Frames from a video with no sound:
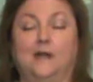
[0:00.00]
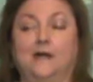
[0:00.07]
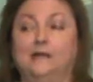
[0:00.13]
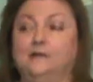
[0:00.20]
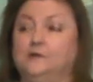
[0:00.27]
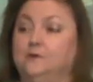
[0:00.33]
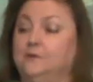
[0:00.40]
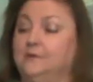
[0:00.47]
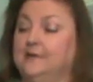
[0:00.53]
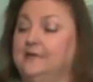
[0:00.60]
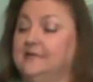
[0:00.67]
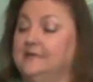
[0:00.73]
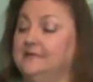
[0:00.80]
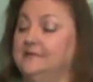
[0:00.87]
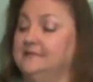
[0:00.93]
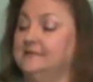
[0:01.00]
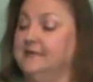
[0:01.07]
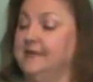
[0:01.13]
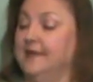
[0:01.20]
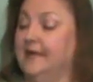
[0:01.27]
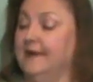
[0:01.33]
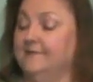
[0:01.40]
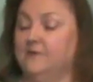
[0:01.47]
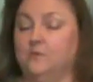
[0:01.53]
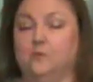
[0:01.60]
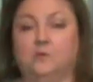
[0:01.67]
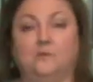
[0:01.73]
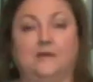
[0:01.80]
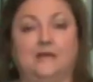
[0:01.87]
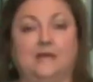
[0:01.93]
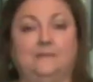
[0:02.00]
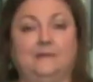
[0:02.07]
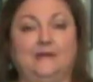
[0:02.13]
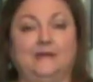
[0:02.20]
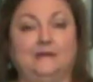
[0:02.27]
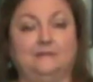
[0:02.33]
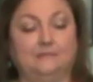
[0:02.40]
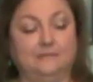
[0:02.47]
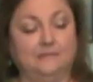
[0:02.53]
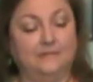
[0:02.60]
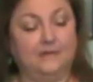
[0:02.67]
I do is everyone will come in,